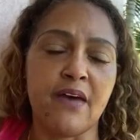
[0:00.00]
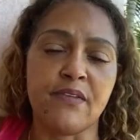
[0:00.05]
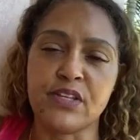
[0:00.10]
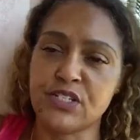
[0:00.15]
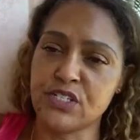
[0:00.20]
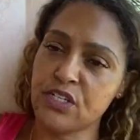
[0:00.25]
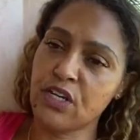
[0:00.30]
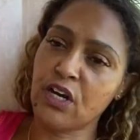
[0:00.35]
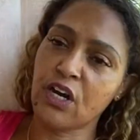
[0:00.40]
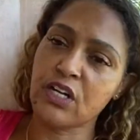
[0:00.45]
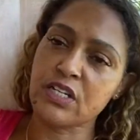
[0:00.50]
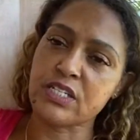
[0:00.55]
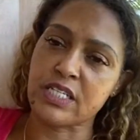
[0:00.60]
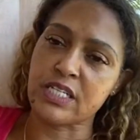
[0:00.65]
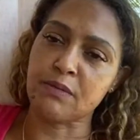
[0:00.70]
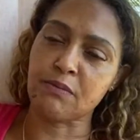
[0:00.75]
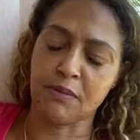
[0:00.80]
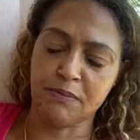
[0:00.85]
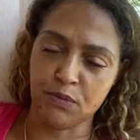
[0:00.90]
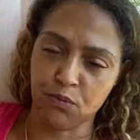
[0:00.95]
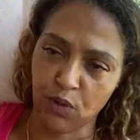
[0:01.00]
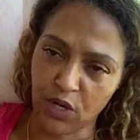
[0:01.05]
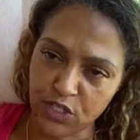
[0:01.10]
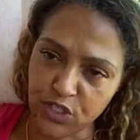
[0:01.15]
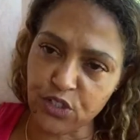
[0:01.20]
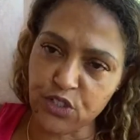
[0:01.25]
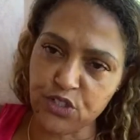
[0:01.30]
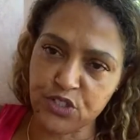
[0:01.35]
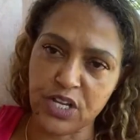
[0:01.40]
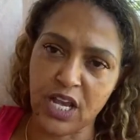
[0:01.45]
And the DR I've been
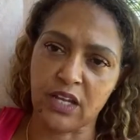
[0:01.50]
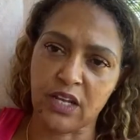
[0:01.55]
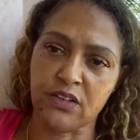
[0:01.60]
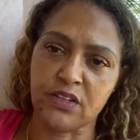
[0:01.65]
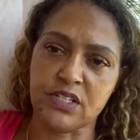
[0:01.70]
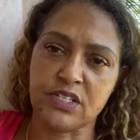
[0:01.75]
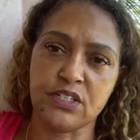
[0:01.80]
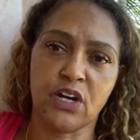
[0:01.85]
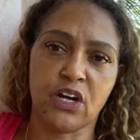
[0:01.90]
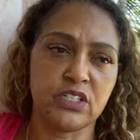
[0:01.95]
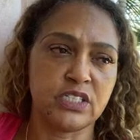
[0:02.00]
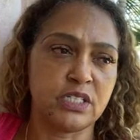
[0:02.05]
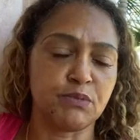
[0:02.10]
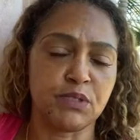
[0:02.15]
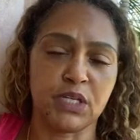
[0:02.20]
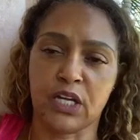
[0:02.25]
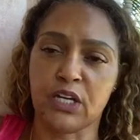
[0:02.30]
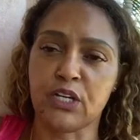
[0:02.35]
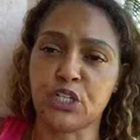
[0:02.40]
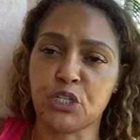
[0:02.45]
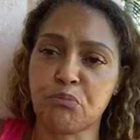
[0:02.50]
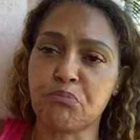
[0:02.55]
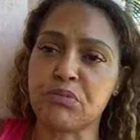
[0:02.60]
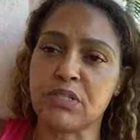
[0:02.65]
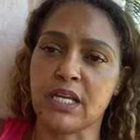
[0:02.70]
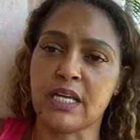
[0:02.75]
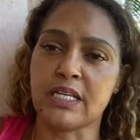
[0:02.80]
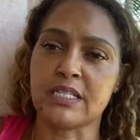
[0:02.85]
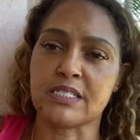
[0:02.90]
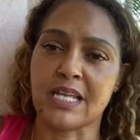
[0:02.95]
watching your channel, and the DR seems like a good
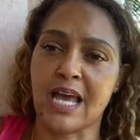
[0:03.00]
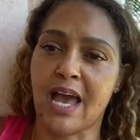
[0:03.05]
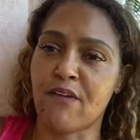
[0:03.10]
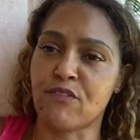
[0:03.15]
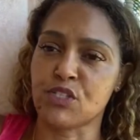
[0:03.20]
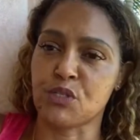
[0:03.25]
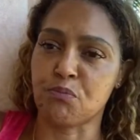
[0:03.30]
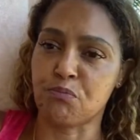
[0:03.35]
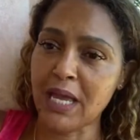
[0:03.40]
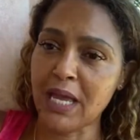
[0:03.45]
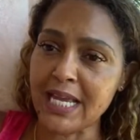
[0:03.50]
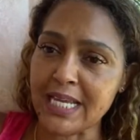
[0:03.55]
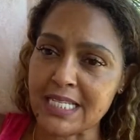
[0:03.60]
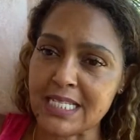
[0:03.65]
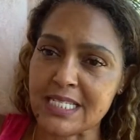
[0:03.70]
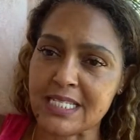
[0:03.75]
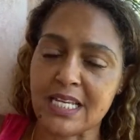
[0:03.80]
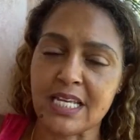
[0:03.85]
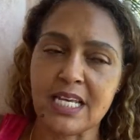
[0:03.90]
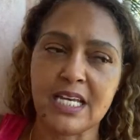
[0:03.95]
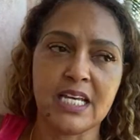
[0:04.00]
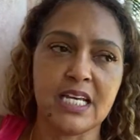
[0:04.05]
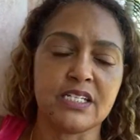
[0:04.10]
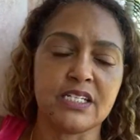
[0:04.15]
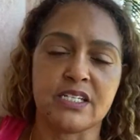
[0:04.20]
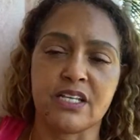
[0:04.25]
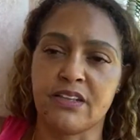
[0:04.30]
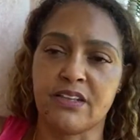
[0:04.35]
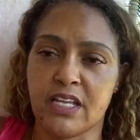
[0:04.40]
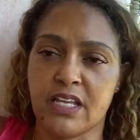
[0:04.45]
place to have as a base
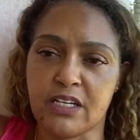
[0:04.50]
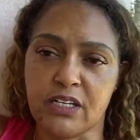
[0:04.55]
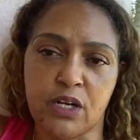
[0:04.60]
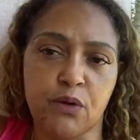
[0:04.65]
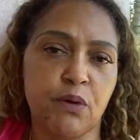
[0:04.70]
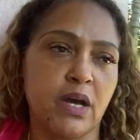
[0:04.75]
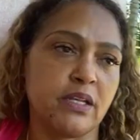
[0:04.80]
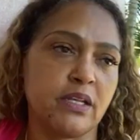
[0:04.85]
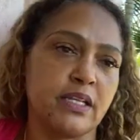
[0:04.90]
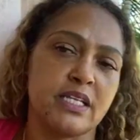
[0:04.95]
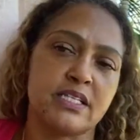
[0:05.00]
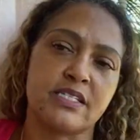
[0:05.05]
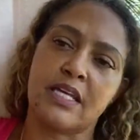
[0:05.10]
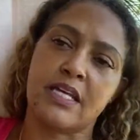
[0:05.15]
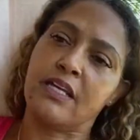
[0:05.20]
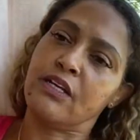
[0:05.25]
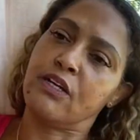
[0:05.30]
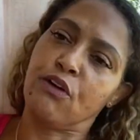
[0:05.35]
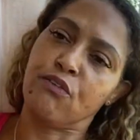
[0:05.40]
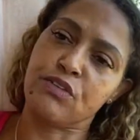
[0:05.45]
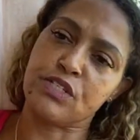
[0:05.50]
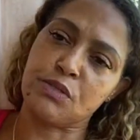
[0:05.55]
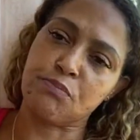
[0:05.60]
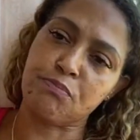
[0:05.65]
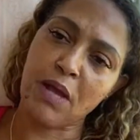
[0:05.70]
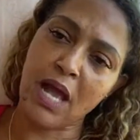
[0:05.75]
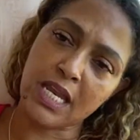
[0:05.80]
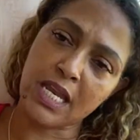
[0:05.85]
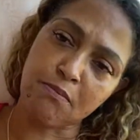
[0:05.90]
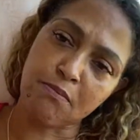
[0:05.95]
to then go out and, let's say, go visit
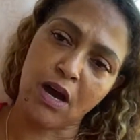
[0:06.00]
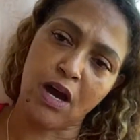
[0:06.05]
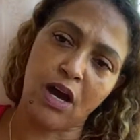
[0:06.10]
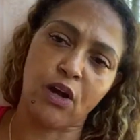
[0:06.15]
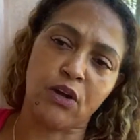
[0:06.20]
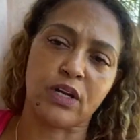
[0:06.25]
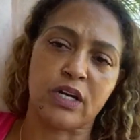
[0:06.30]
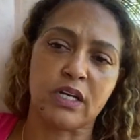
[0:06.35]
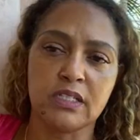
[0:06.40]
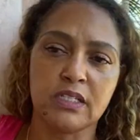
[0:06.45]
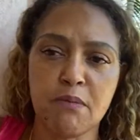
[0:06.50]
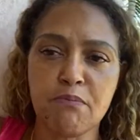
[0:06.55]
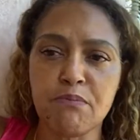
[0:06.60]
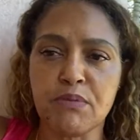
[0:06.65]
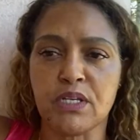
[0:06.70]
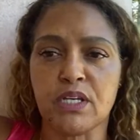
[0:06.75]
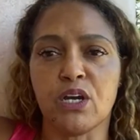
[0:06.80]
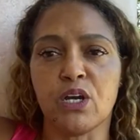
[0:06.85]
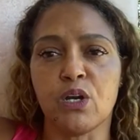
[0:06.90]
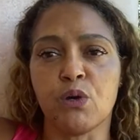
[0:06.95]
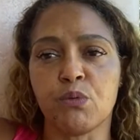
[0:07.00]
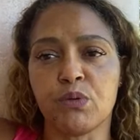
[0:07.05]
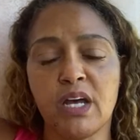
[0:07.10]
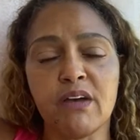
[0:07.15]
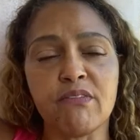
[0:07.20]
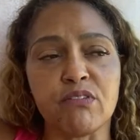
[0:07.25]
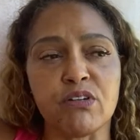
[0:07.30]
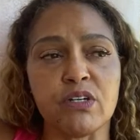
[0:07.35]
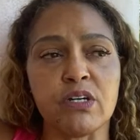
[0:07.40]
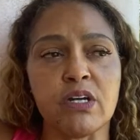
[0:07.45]
Panama or Colombia or
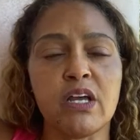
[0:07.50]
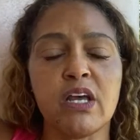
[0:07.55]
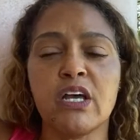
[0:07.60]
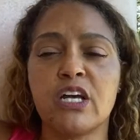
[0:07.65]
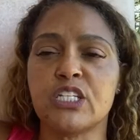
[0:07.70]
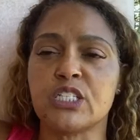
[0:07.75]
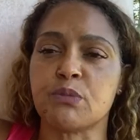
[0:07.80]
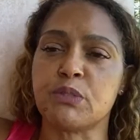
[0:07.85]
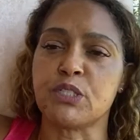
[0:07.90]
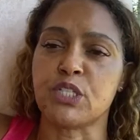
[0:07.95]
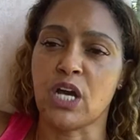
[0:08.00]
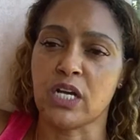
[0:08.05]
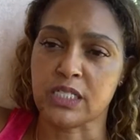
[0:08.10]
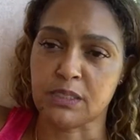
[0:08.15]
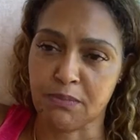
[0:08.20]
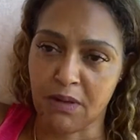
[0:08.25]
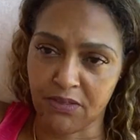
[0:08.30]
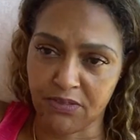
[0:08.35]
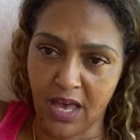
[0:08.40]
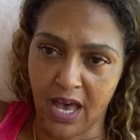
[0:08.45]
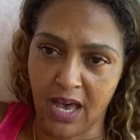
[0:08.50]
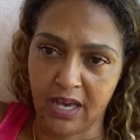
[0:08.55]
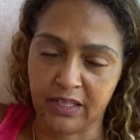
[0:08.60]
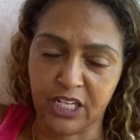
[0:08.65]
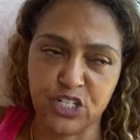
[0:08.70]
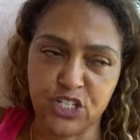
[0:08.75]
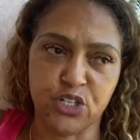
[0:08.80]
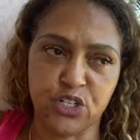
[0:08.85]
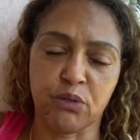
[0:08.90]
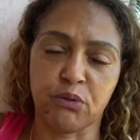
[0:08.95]
whatever. So we talked about that. And
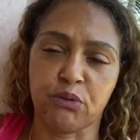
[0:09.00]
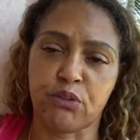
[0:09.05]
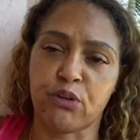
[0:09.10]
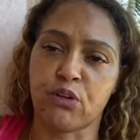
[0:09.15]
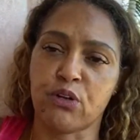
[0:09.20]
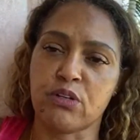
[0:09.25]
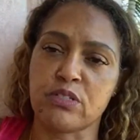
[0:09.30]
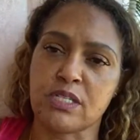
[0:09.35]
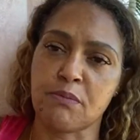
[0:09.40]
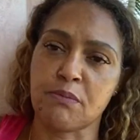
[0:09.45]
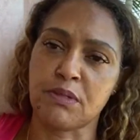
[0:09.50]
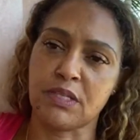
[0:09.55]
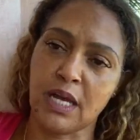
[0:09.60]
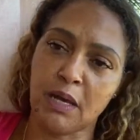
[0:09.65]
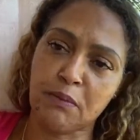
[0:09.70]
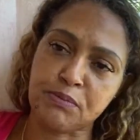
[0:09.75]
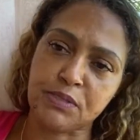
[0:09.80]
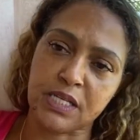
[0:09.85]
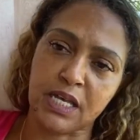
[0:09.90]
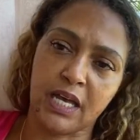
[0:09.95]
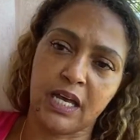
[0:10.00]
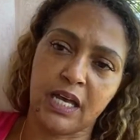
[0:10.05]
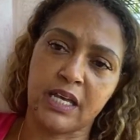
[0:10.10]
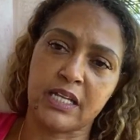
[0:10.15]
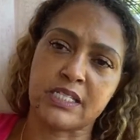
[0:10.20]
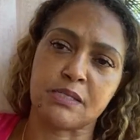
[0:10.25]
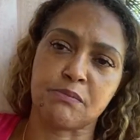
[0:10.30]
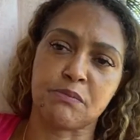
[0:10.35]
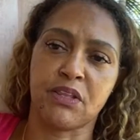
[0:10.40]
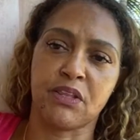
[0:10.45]
I shared with her some of the
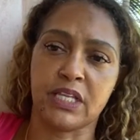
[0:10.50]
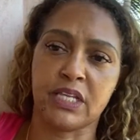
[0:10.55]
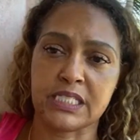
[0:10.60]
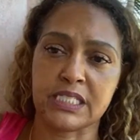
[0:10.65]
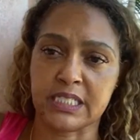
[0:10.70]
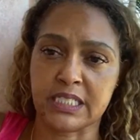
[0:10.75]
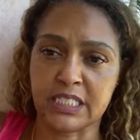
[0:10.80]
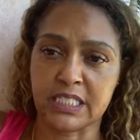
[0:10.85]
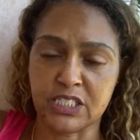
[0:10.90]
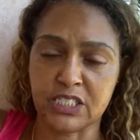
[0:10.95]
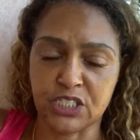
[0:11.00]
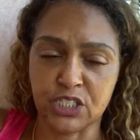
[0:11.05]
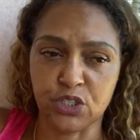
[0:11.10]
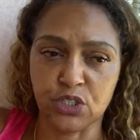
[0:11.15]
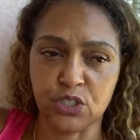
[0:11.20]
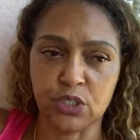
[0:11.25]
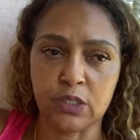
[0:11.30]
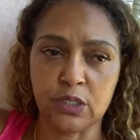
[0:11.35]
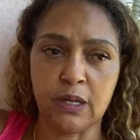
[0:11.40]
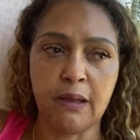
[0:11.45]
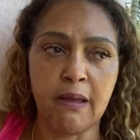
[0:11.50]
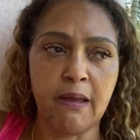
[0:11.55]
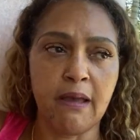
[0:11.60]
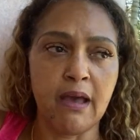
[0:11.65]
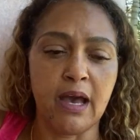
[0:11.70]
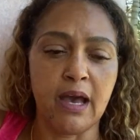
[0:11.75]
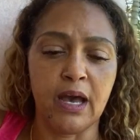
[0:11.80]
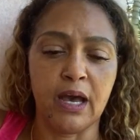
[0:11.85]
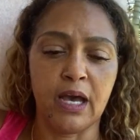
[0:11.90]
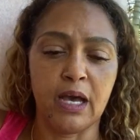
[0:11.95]
upsides, some of the things to consider
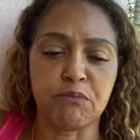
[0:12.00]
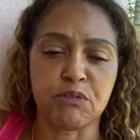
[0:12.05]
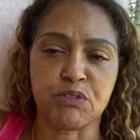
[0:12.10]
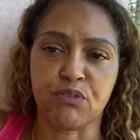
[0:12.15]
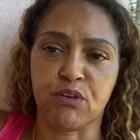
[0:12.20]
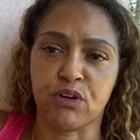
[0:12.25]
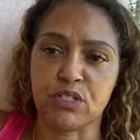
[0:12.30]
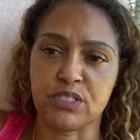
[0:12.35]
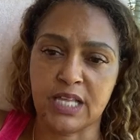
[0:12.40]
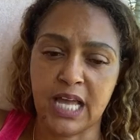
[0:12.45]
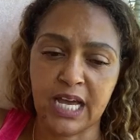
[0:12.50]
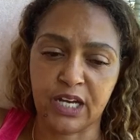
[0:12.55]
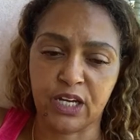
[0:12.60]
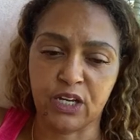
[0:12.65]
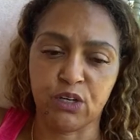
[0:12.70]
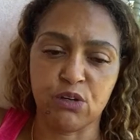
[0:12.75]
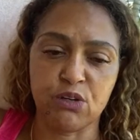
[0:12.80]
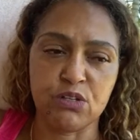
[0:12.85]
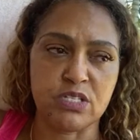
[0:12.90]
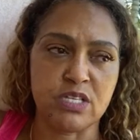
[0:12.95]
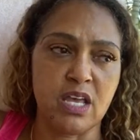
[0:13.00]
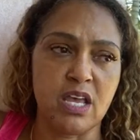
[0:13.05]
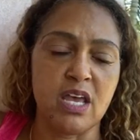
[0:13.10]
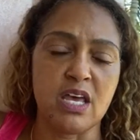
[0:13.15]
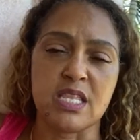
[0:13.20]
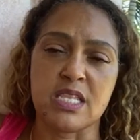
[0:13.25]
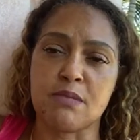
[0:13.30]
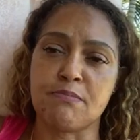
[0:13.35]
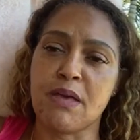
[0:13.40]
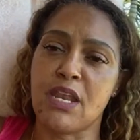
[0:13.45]
as far as that goes.
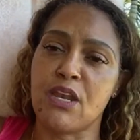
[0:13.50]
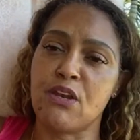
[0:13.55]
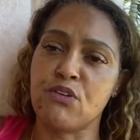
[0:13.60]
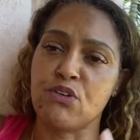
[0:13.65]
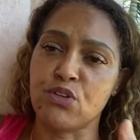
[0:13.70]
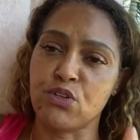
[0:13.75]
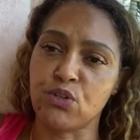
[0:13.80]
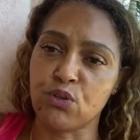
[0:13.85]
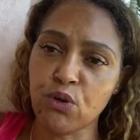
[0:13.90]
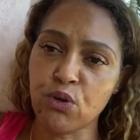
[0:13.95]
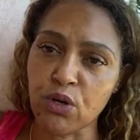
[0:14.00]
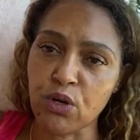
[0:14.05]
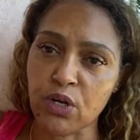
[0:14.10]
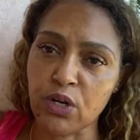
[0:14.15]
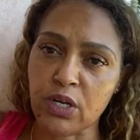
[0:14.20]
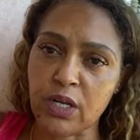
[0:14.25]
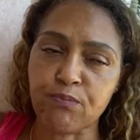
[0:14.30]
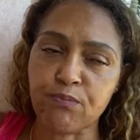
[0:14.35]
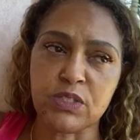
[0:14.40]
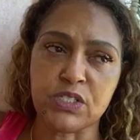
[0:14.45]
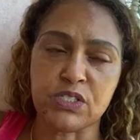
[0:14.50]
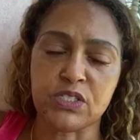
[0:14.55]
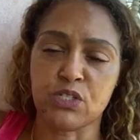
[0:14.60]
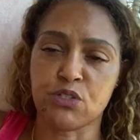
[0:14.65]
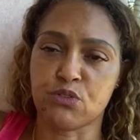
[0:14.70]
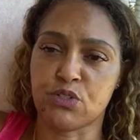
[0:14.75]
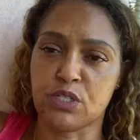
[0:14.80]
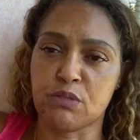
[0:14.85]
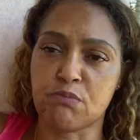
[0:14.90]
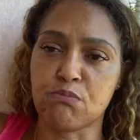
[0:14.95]
The man in New York is
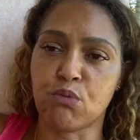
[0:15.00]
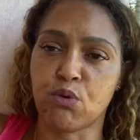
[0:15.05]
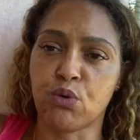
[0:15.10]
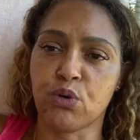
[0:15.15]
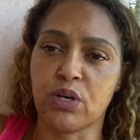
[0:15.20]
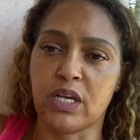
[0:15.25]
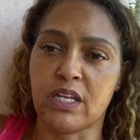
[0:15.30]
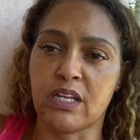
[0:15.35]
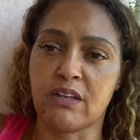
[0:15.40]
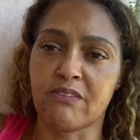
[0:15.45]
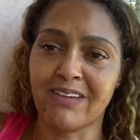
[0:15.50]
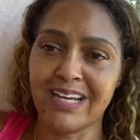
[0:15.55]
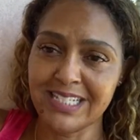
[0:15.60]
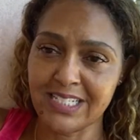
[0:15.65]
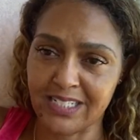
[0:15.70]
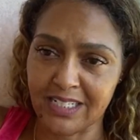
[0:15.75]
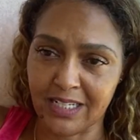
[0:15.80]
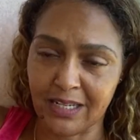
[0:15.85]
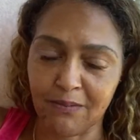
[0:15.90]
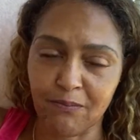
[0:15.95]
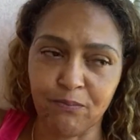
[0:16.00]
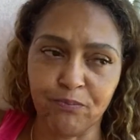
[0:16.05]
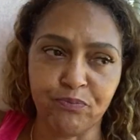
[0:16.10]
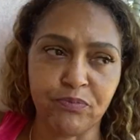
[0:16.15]
interested more in investing.